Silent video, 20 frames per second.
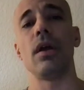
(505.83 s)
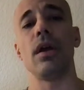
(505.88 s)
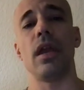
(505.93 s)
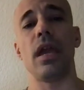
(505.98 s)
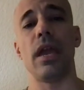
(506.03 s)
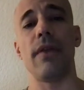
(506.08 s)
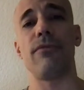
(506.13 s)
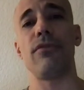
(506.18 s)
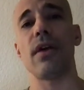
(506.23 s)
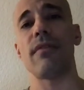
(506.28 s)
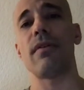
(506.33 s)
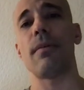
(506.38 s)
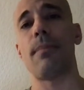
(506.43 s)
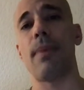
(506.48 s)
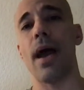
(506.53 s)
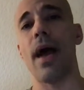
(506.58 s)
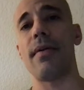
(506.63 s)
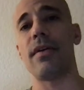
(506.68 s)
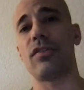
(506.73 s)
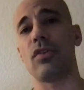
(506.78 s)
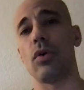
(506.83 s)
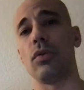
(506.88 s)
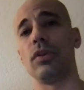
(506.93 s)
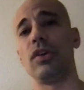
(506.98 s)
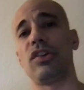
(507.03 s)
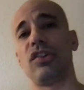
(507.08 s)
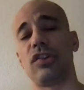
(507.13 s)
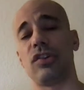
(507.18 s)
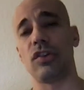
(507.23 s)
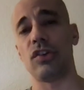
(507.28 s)
if you have a pet that's
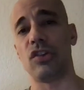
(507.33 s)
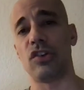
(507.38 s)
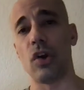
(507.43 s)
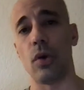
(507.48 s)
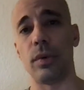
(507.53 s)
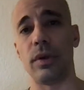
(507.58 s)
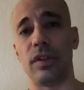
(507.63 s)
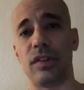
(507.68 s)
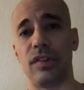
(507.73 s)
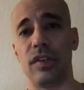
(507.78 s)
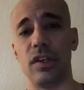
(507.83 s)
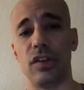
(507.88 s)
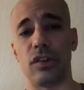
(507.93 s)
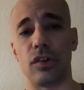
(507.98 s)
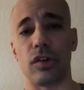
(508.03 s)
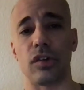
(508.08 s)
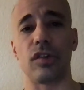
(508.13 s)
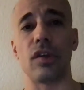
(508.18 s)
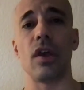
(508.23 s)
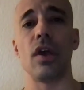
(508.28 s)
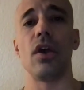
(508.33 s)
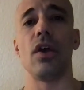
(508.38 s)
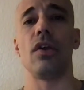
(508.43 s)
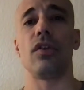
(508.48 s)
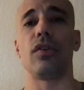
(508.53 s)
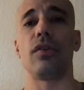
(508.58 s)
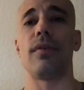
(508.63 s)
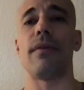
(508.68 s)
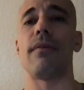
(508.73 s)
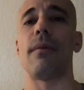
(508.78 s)
only showing seizures,
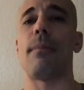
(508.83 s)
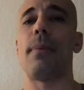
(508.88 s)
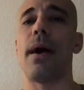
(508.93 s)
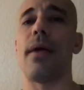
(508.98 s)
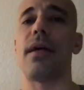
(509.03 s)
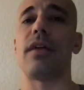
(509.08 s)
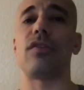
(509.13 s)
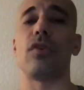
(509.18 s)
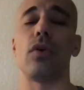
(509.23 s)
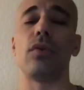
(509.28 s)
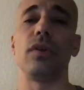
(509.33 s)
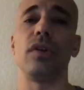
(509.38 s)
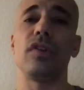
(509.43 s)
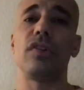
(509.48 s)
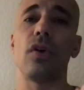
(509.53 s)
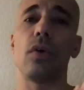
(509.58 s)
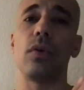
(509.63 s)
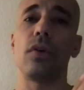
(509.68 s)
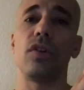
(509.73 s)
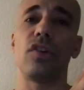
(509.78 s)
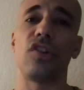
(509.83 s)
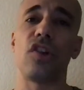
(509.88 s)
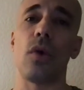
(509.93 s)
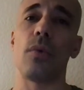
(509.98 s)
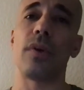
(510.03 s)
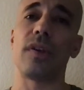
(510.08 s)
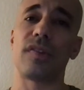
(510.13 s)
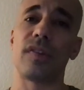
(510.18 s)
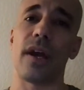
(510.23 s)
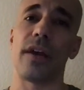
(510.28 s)
so if you have a pet that's only
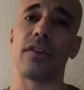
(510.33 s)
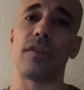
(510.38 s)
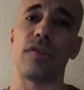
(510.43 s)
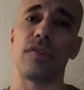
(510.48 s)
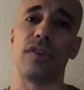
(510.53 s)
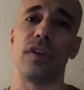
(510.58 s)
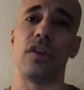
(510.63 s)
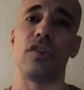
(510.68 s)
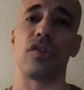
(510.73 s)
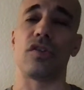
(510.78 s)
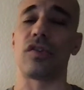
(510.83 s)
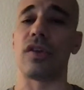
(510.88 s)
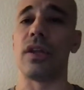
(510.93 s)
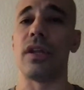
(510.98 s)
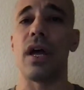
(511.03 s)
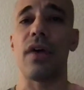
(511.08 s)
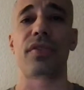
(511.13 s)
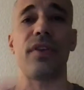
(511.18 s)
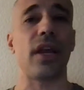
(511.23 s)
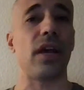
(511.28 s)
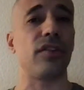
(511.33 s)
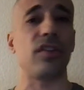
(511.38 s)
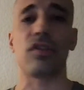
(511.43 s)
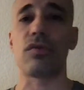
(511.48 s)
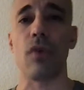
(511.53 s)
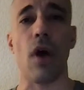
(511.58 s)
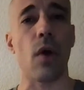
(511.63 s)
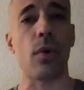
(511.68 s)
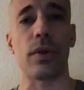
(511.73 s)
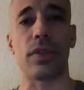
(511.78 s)
showing signs of seizures and nothing else
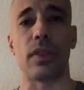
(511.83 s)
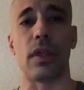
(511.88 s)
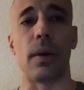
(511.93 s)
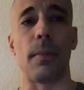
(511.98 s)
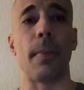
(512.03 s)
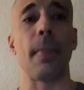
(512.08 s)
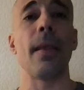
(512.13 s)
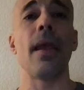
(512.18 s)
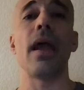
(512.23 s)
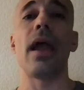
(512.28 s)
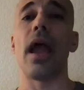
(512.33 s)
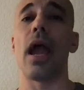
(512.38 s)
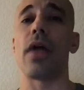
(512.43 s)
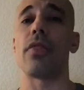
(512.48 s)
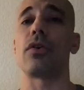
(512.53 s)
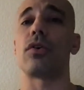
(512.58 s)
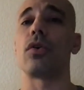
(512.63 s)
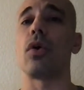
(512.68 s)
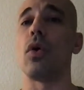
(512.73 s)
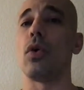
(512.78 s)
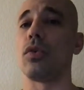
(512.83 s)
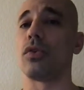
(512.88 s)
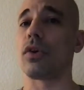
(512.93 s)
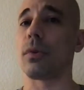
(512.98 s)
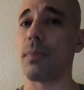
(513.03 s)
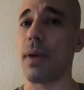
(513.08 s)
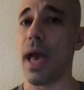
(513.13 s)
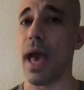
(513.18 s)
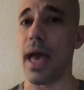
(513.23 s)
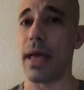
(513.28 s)
is wrong with them, and they're an older
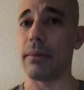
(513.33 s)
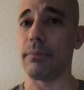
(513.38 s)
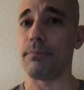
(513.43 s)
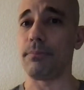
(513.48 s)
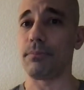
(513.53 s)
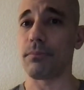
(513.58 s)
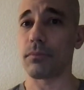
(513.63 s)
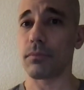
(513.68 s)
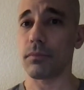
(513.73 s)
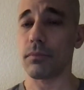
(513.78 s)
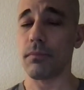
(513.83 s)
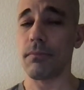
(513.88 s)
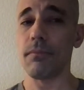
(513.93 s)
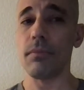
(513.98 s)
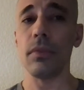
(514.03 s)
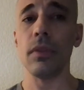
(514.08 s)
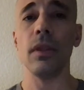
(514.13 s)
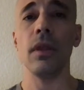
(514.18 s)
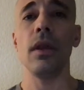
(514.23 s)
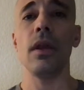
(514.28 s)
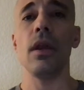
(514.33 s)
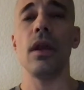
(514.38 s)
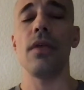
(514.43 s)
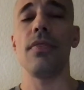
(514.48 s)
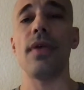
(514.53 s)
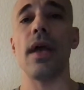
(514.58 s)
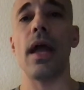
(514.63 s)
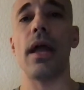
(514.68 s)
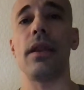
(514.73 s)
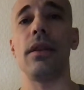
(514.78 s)
pet,
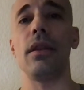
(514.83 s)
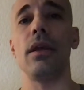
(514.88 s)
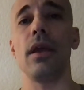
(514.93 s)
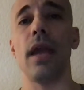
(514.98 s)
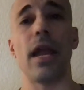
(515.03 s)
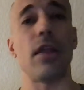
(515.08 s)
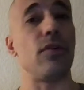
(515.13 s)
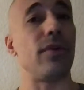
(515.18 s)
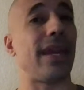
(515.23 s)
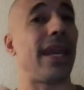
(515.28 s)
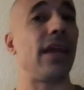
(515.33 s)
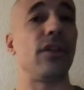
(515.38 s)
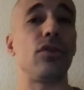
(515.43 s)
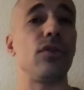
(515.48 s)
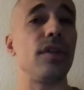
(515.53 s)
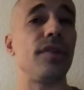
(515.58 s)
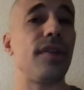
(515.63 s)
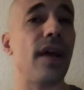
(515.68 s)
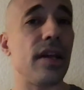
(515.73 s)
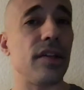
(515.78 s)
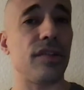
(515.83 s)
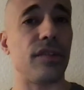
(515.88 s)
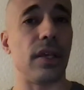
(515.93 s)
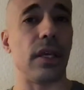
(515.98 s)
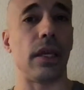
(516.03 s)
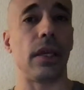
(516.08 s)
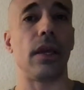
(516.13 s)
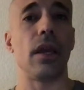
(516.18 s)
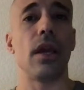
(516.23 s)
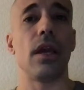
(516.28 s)
then you can't do the
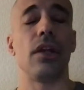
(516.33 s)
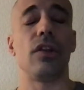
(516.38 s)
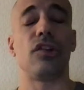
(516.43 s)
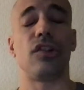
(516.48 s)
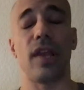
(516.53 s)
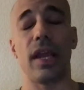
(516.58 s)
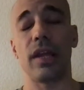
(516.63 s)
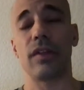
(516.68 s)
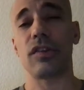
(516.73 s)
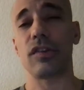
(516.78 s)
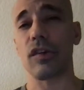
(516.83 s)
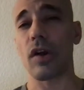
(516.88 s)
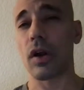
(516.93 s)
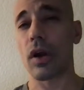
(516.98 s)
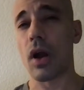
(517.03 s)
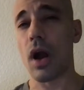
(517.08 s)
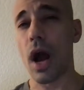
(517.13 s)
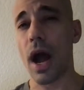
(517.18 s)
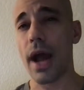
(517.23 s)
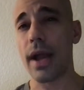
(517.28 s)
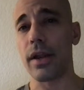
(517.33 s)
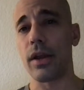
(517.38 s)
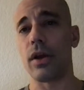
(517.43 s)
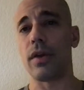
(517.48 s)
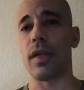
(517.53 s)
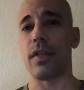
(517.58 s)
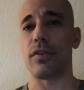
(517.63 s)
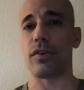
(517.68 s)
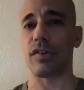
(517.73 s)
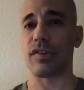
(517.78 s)
testing, chances are
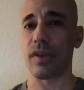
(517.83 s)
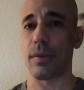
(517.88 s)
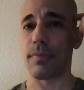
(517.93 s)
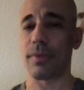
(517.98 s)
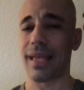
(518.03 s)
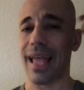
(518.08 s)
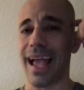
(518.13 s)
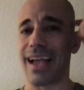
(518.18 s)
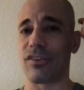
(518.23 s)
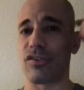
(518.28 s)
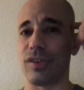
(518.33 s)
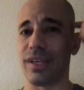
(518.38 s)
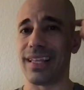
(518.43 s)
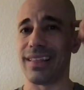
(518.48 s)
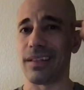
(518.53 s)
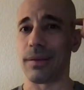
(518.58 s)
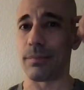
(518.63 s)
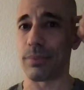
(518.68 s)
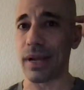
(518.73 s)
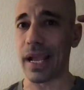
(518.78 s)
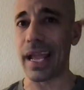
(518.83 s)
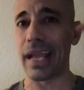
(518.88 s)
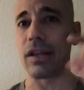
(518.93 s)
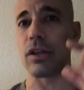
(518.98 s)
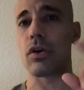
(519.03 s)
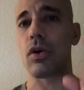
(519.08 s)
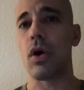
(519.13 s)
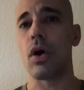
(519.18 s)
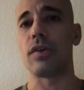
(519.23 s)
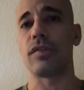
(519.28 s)
higher that there's something actually in the
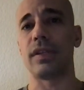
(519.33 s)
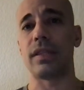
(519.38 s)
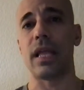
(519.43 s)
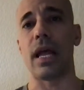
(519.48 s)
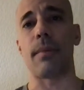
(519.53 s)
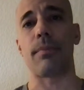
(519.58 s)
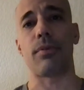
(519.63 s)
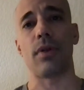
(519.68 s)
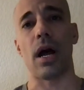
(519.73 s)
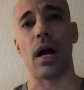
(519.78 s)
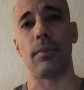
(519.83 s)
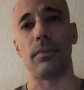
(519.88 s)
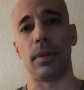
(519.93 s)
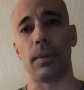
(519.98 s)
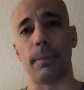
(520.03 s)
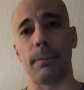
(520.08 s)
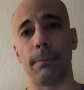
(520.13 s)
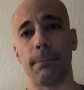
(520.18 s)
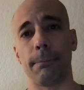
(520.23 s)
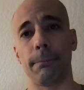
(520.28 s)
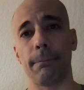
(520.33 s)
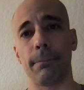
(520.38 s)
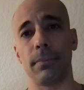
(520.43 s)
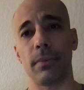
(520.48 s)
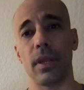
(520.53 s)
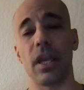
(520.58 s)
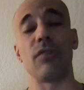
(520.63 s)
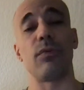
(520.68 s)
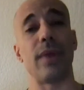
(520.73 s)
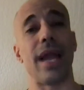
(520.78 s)
brain causing that problem,
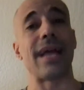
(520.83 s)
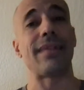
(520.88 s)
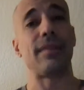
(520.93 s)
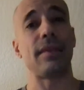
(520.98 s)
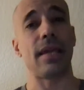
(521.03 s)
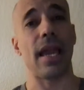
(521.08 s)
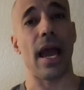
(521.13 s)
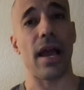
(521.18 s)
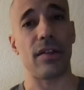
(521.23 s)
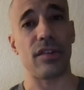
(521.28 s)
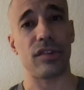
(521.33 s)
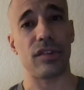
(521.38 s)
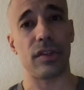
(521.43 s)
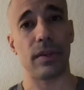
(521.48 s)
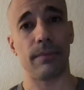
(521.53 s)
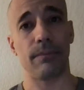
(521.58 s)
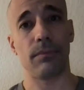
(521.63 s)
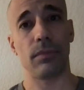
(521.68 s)
if we had to guess.